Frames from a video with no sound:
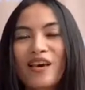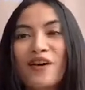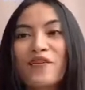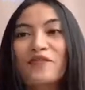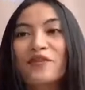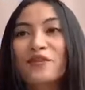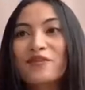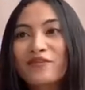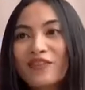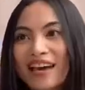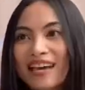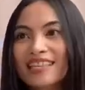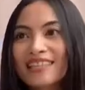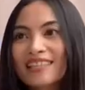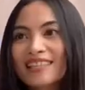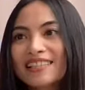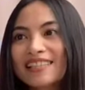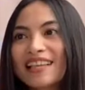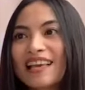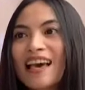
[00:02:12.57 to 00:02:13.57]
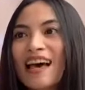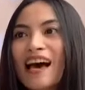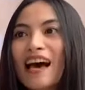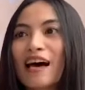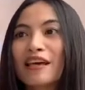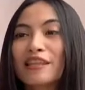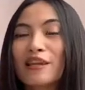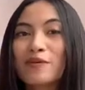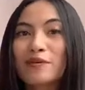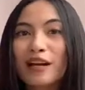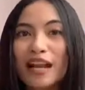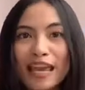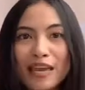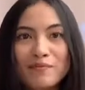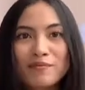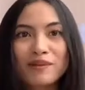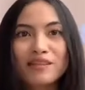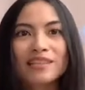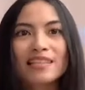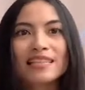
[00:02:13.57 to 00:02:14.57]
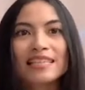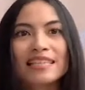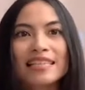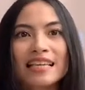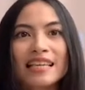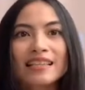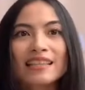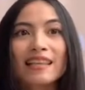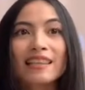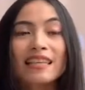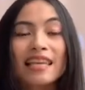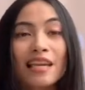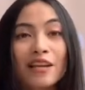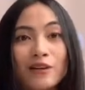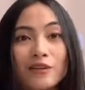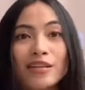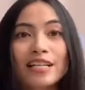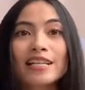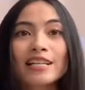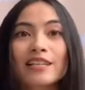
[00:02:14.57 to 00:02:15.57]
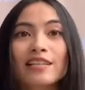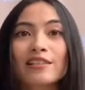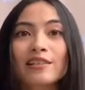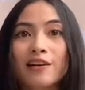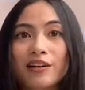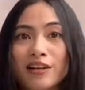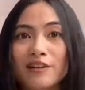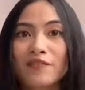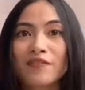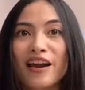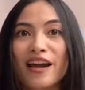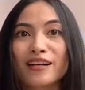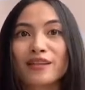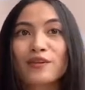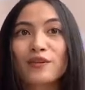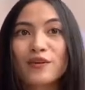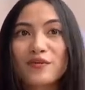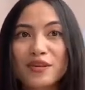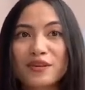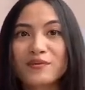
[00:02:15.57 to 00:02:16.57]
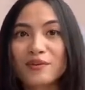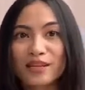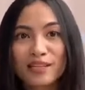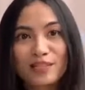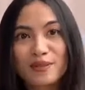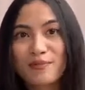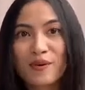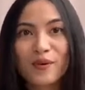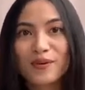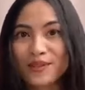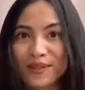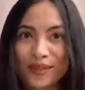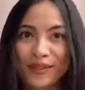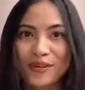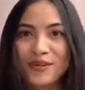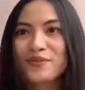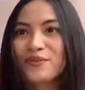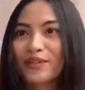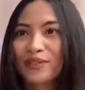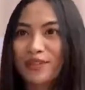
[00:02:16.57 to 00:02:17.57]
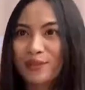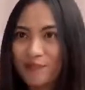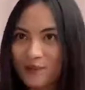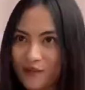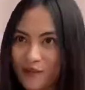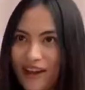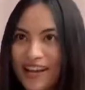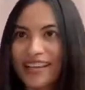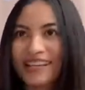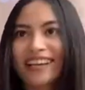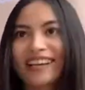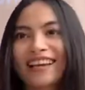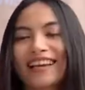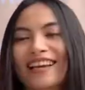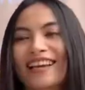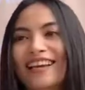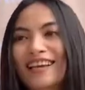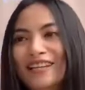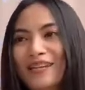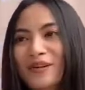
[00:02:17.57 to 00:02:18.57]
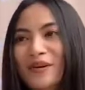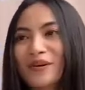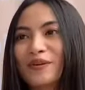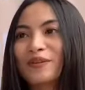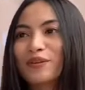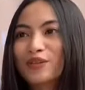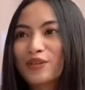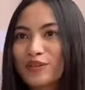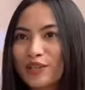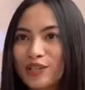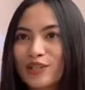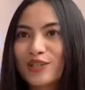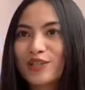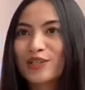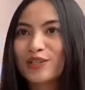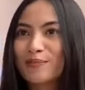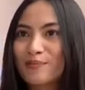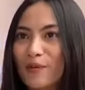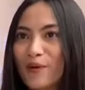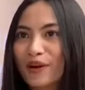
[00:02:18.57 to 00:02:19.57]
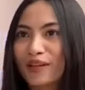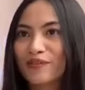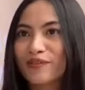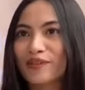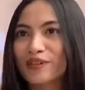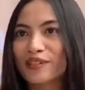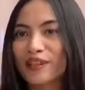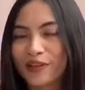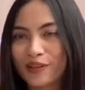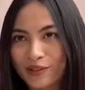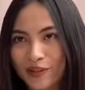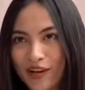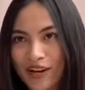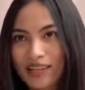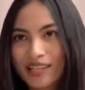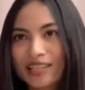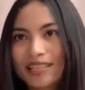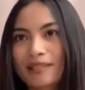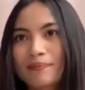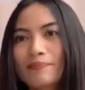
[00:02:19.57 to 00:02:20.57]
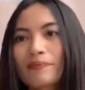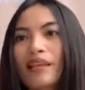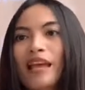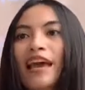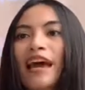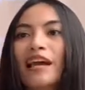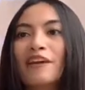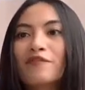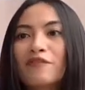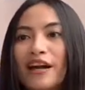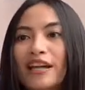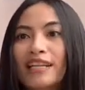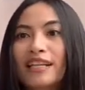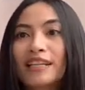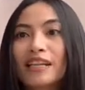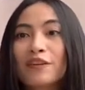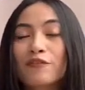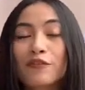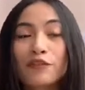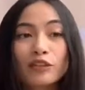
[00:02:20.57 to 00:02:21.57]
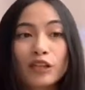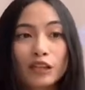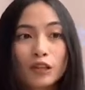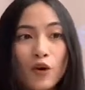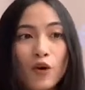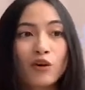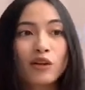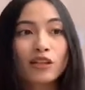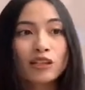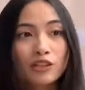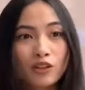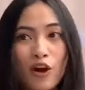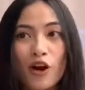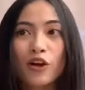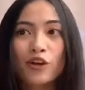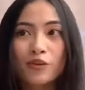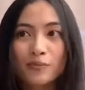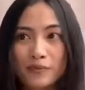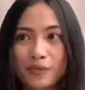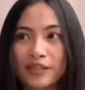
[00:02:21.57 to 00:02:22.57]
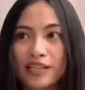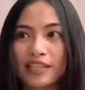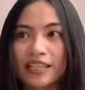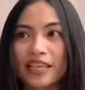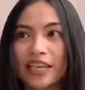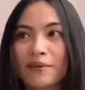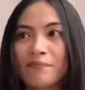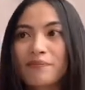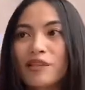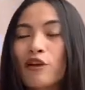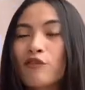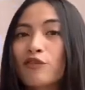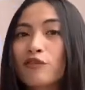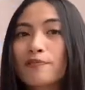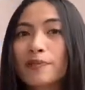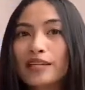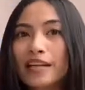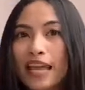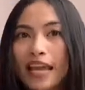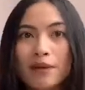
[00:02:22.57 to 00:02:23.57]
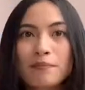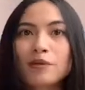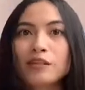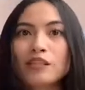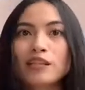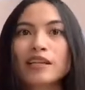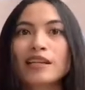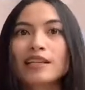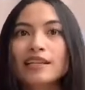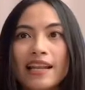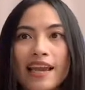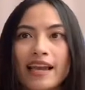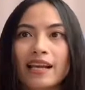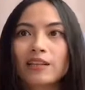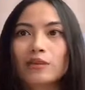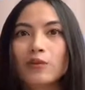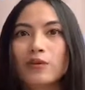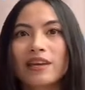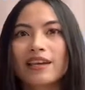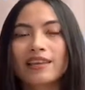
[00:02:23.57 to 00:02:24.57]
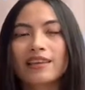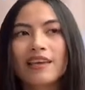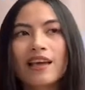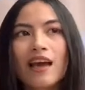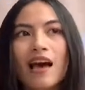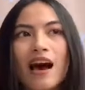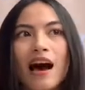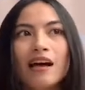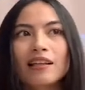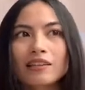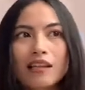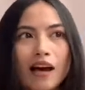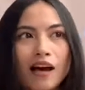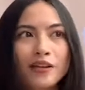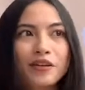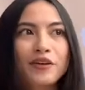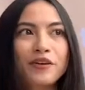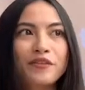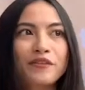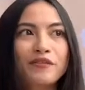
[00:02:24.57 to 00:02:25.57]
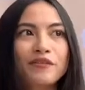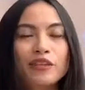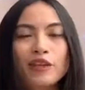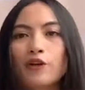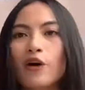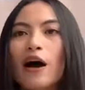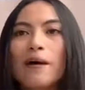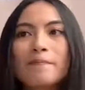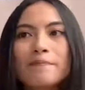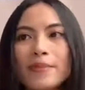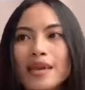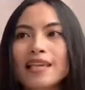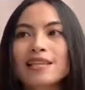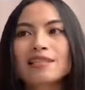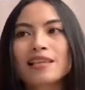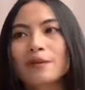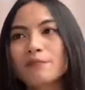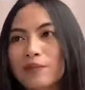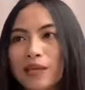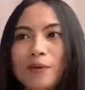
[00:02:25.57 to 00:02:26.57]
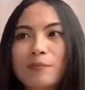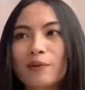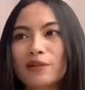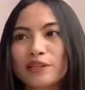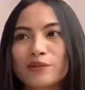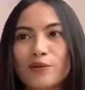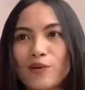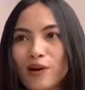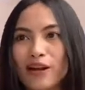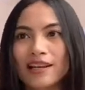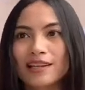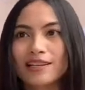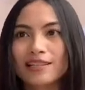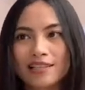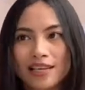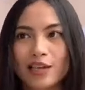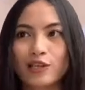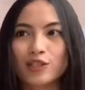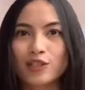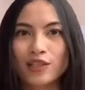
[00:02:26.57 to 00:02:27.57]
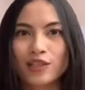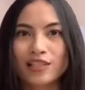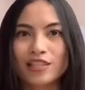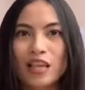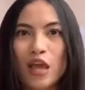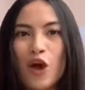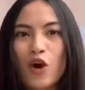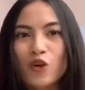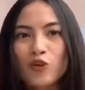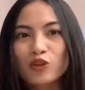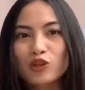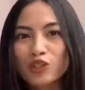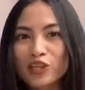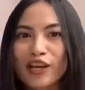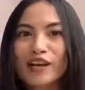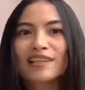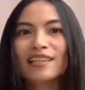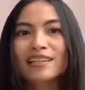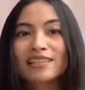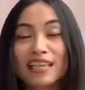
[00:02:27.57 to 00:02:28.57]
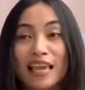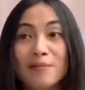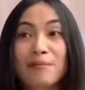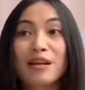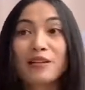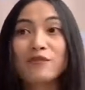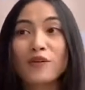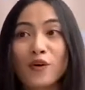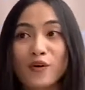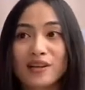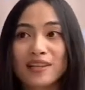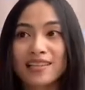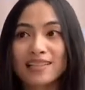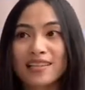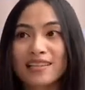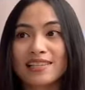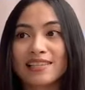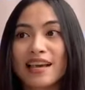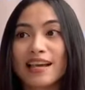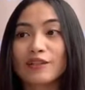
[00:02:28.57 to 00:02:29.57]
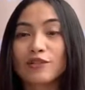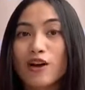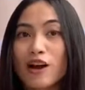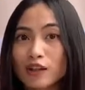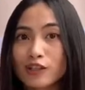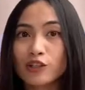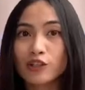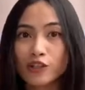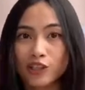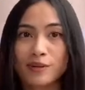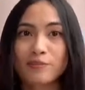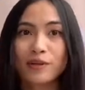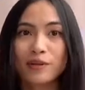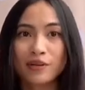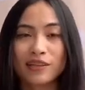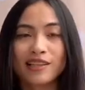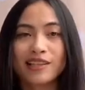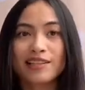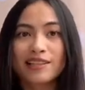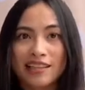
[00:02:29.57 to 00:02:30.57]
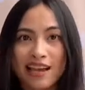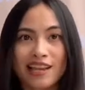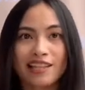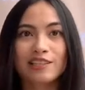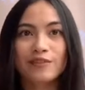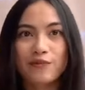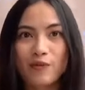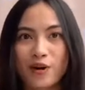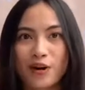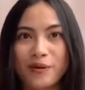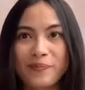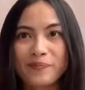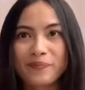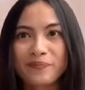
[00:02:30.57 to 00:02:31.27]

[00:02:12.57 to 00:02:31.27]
for vets, uh, they were able to see that the ingredients are in fact doing what it's supposed to do, which is providing you know nutritious support for their dogs. And finally, for the local dog community, we've been able to connect with a ton of you know amazing people and organizations who share the same advocacies that Dr. Shiba really stands for.